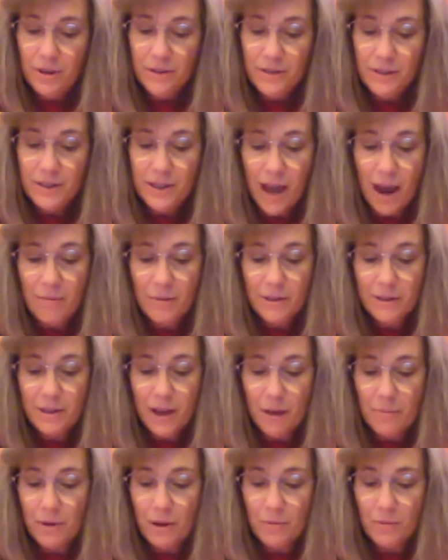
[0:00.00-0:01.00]
The time is
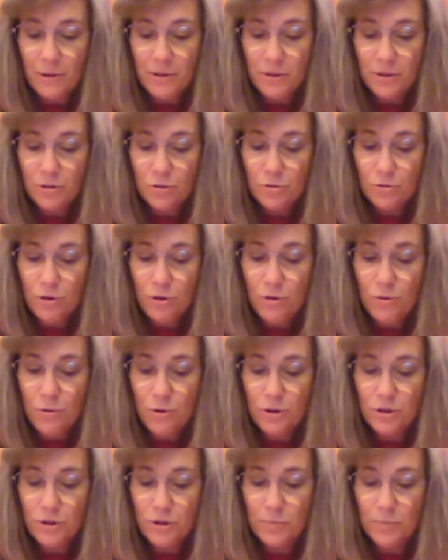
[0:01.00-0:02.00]
coming when the true
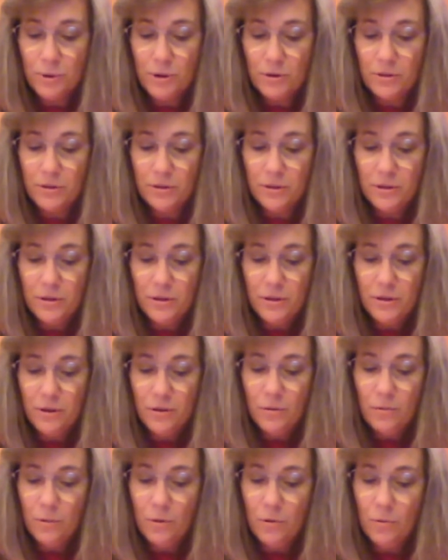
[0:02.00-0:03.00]
worshipers
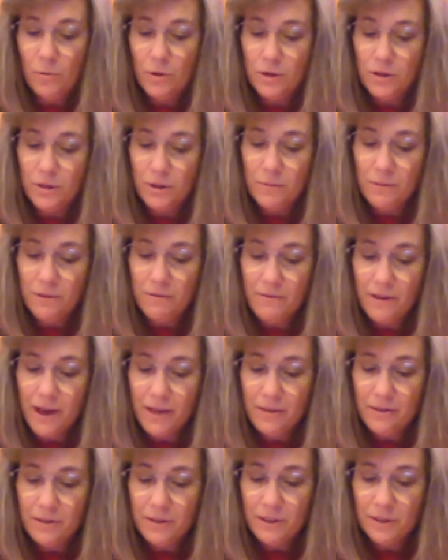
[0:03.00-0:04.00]
will worship the
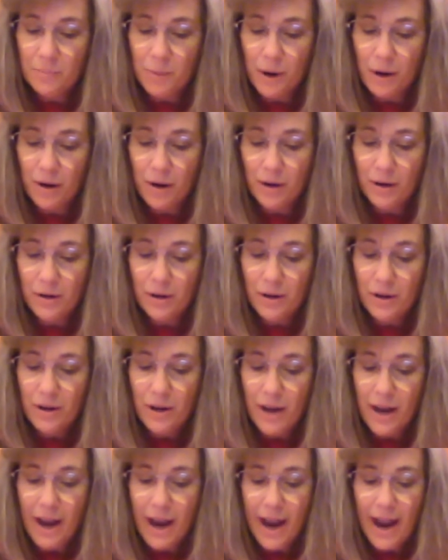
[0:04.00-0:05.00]
Father in spirit
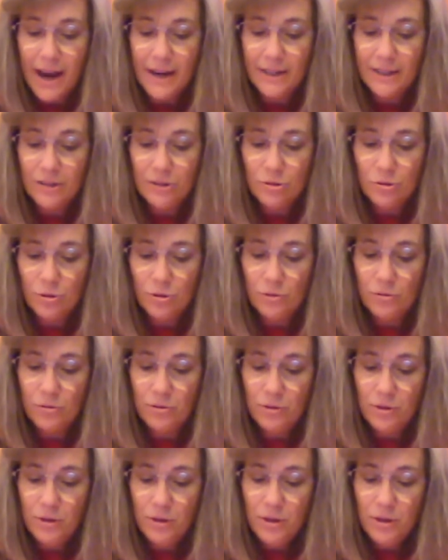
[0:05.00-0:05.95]
and in truth.